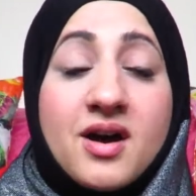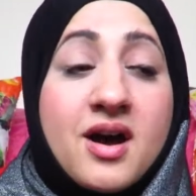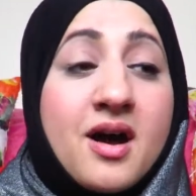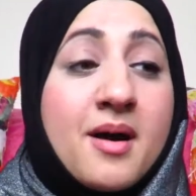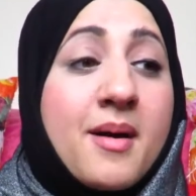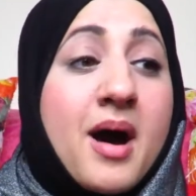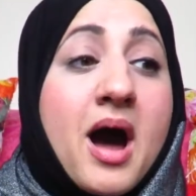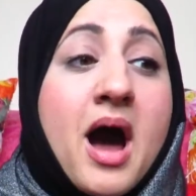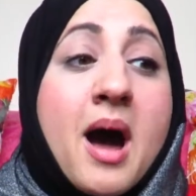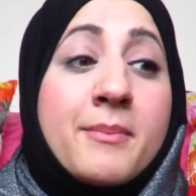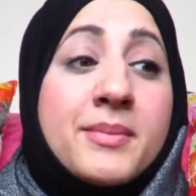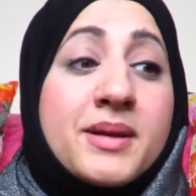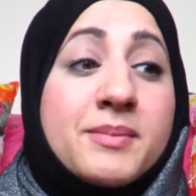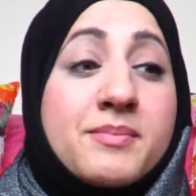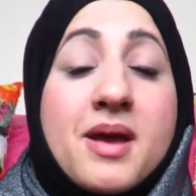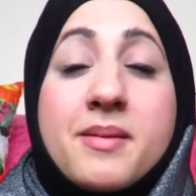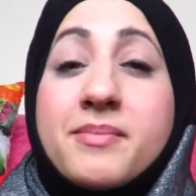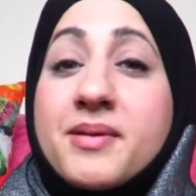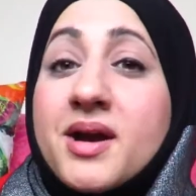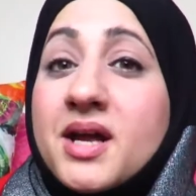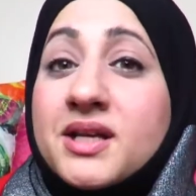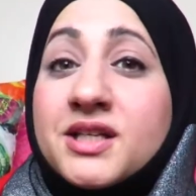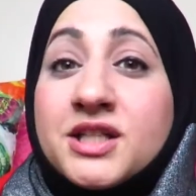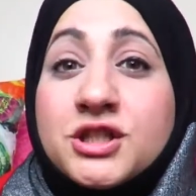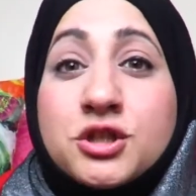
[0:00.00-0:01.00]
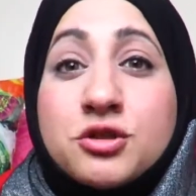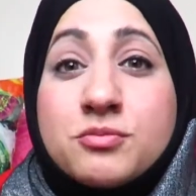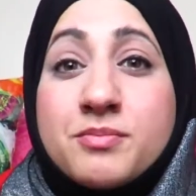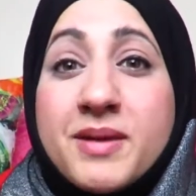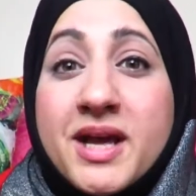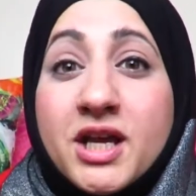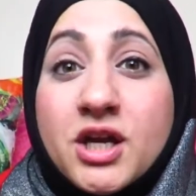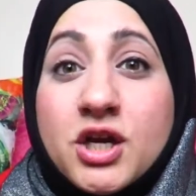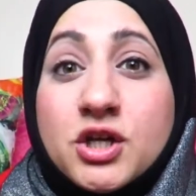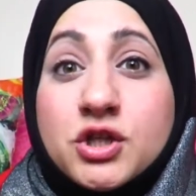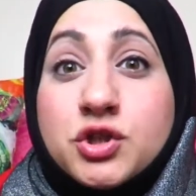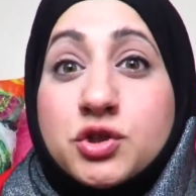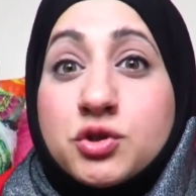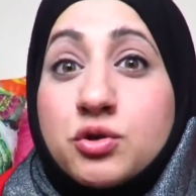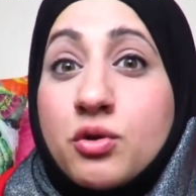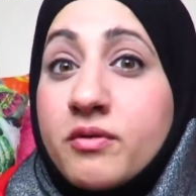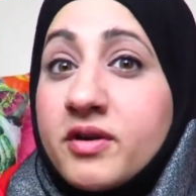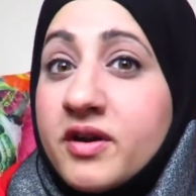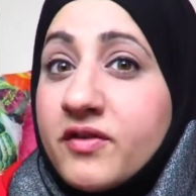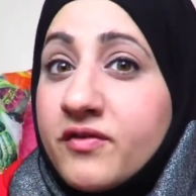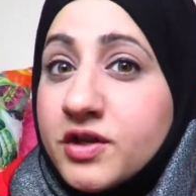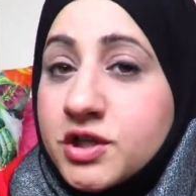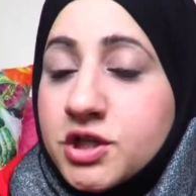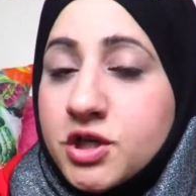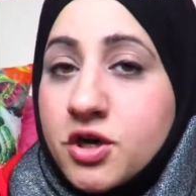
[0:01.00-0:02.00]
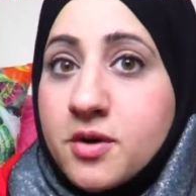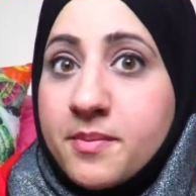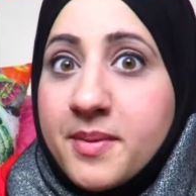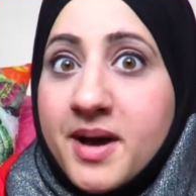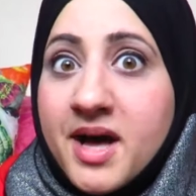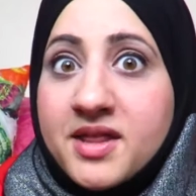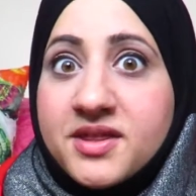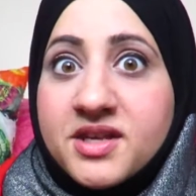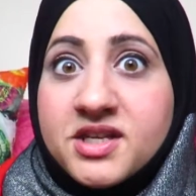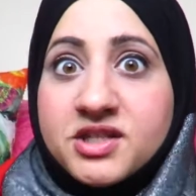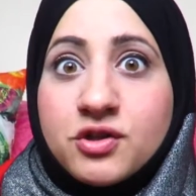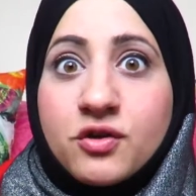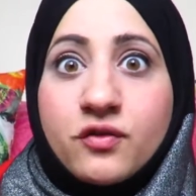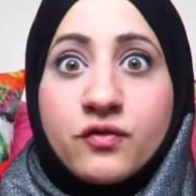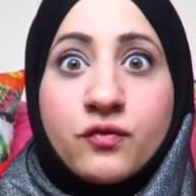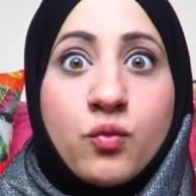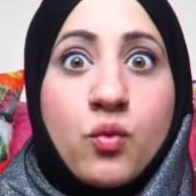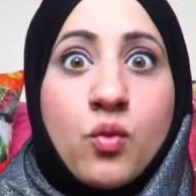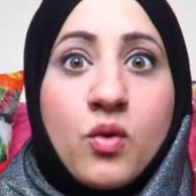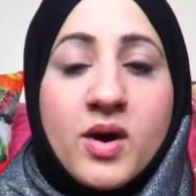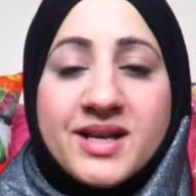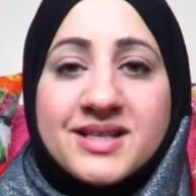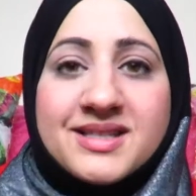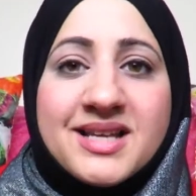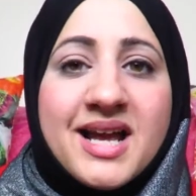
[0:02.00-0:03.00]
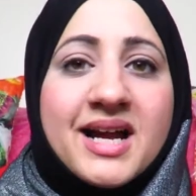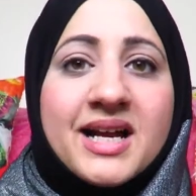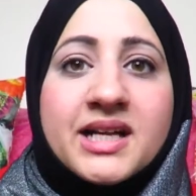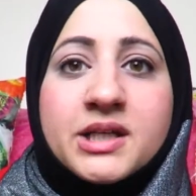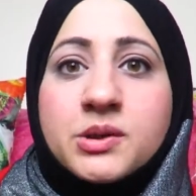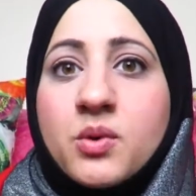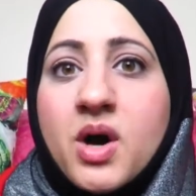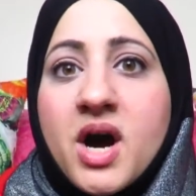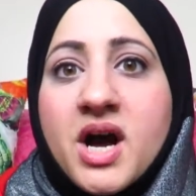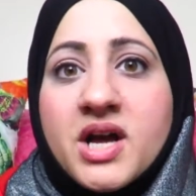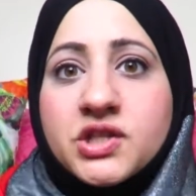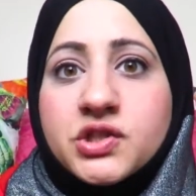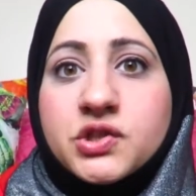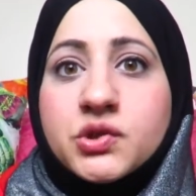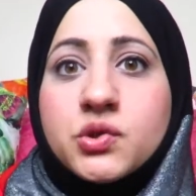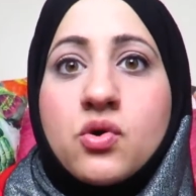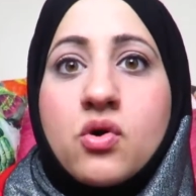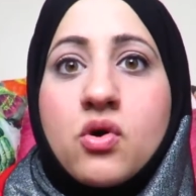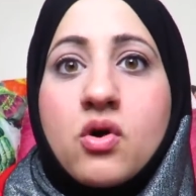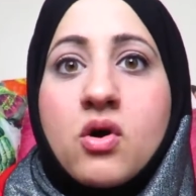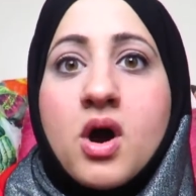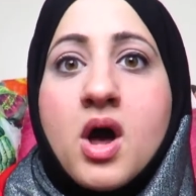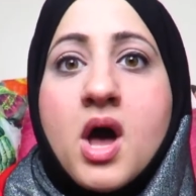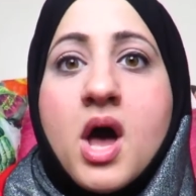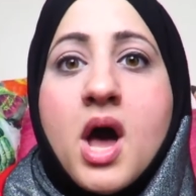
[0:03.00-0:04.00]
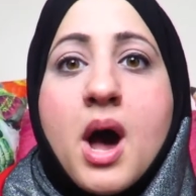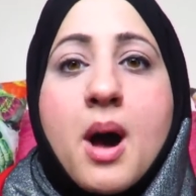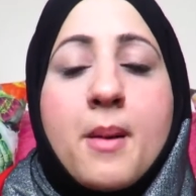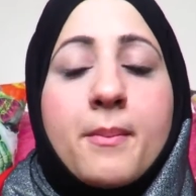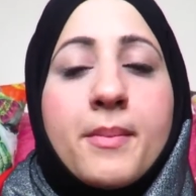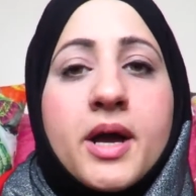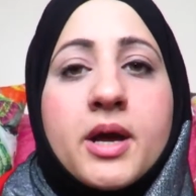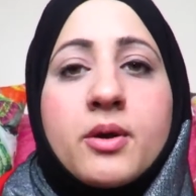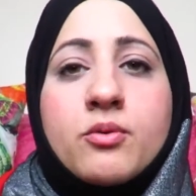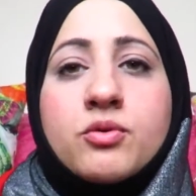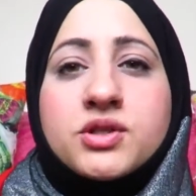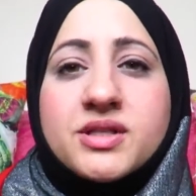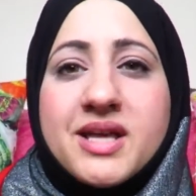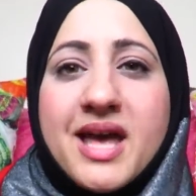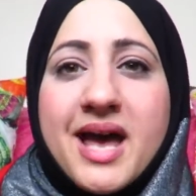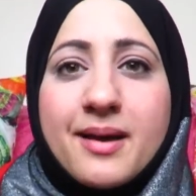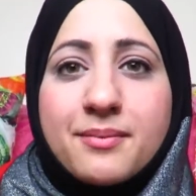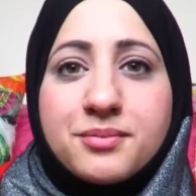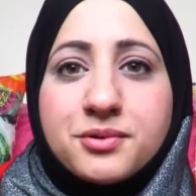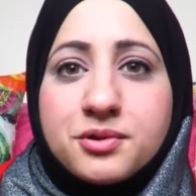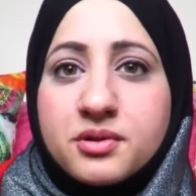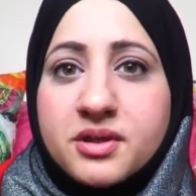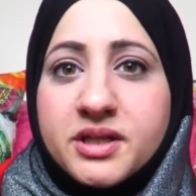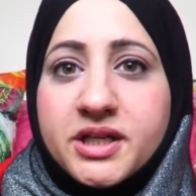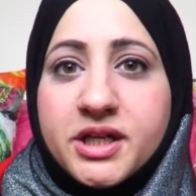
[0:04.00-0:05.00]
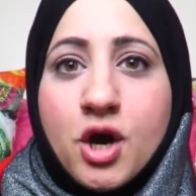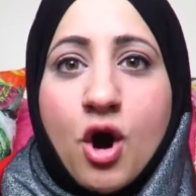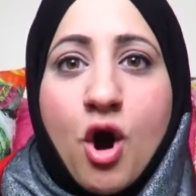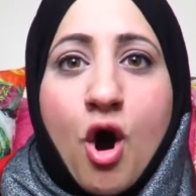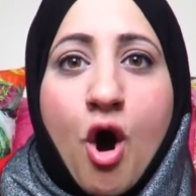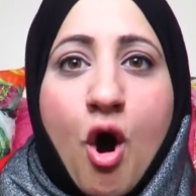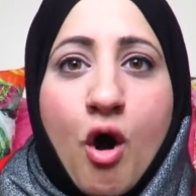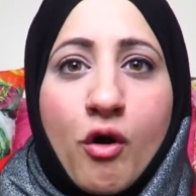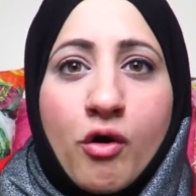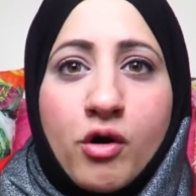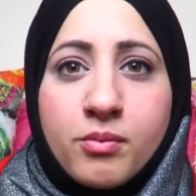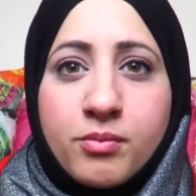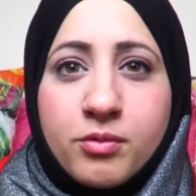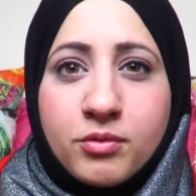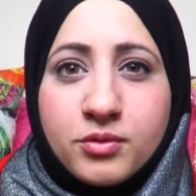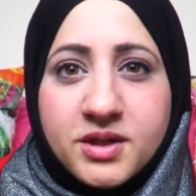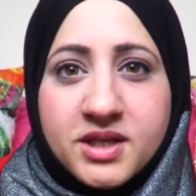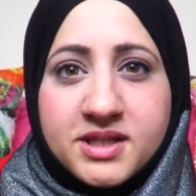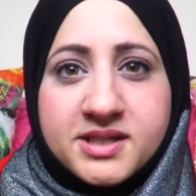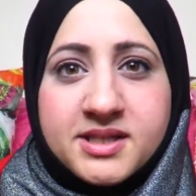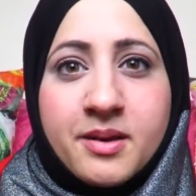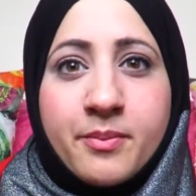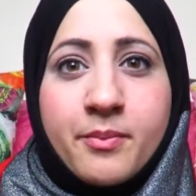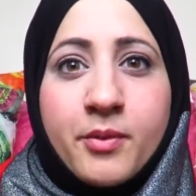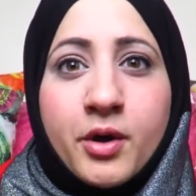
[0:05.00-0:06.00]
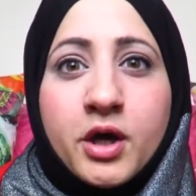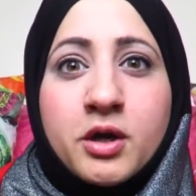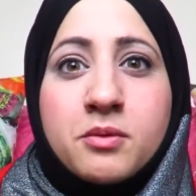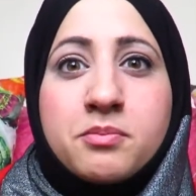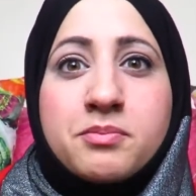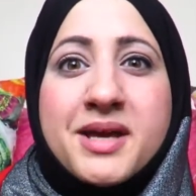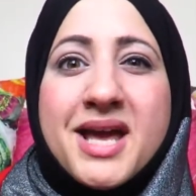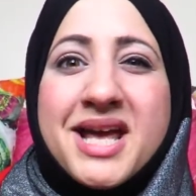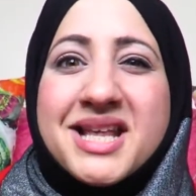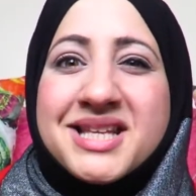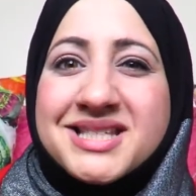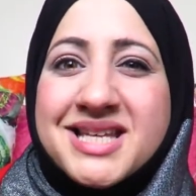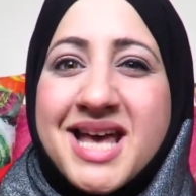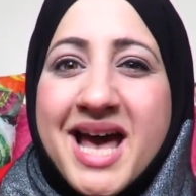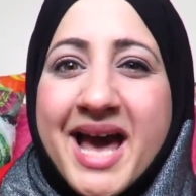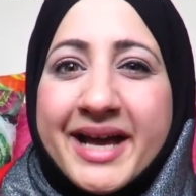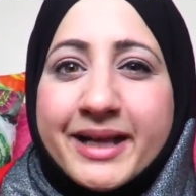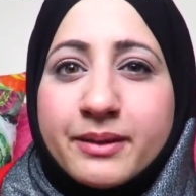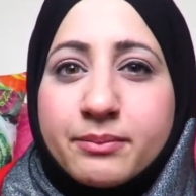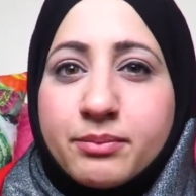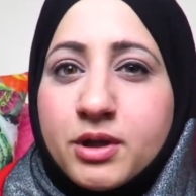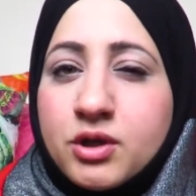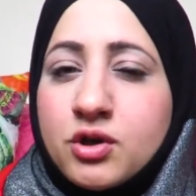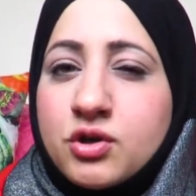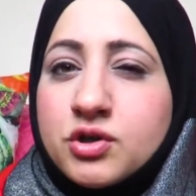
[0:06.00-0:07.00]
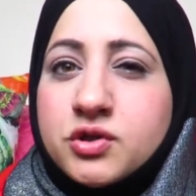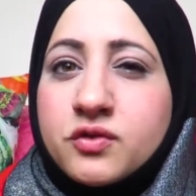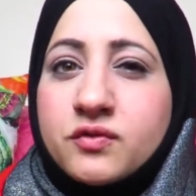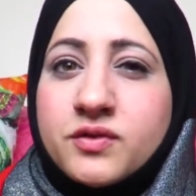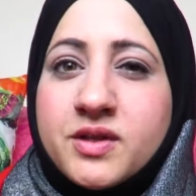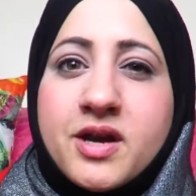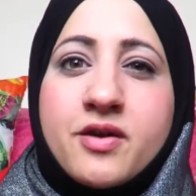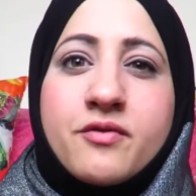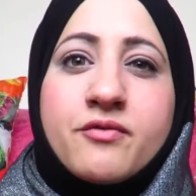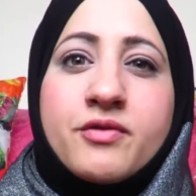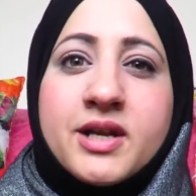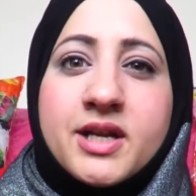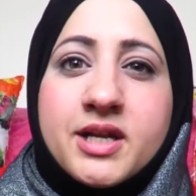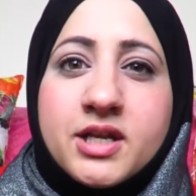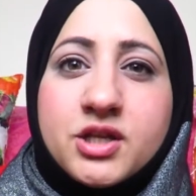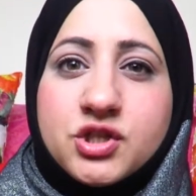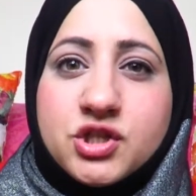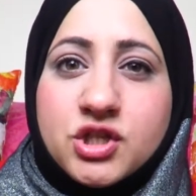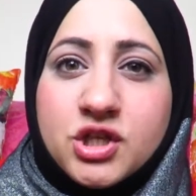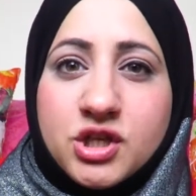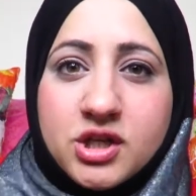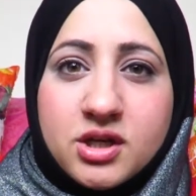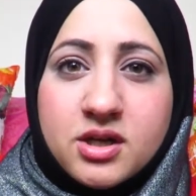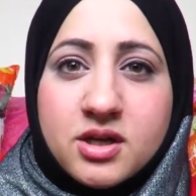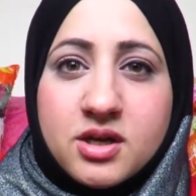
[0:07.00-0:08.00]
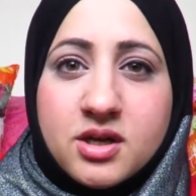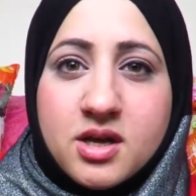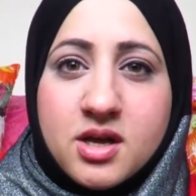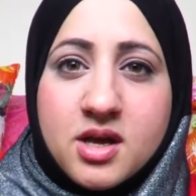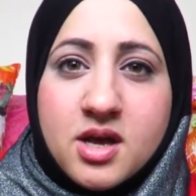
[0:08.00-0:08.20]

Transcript: I mean, maybe I need to make a story video about this, of exactly what I saw. But it was absolutely horrible that someone could be attacked because of their religion.